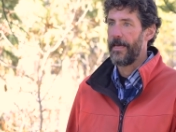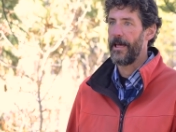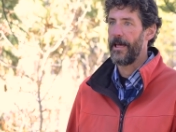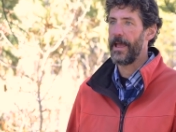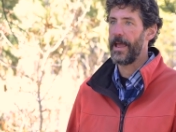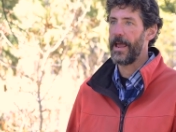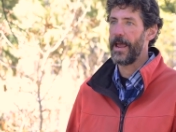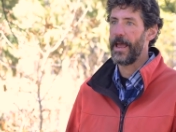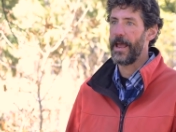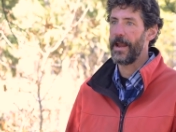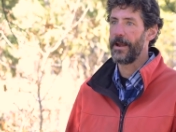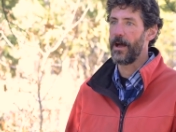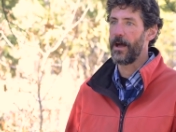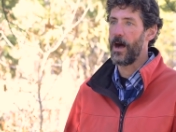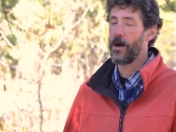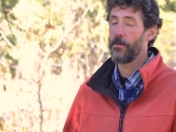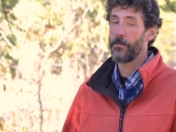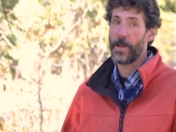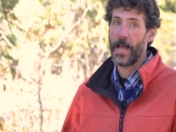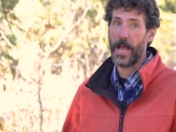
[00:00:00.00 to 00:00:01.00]
and
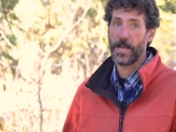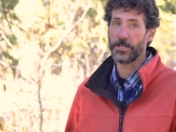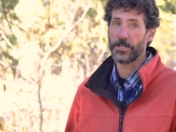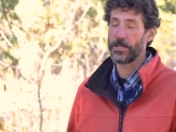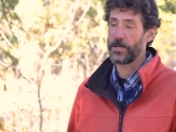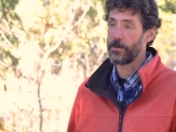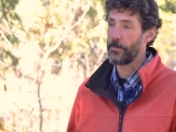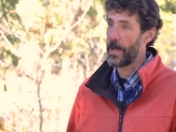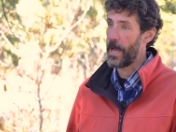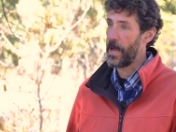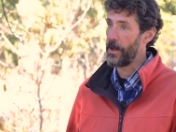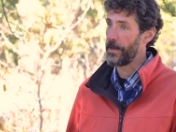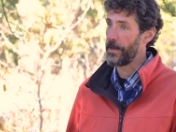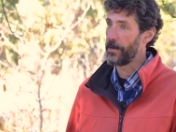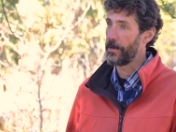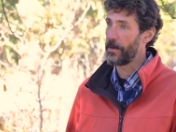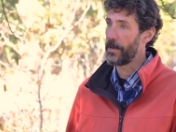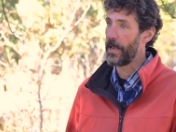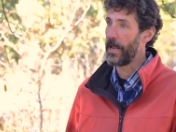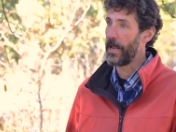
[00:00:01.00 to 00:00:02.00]
I'm passionate about it.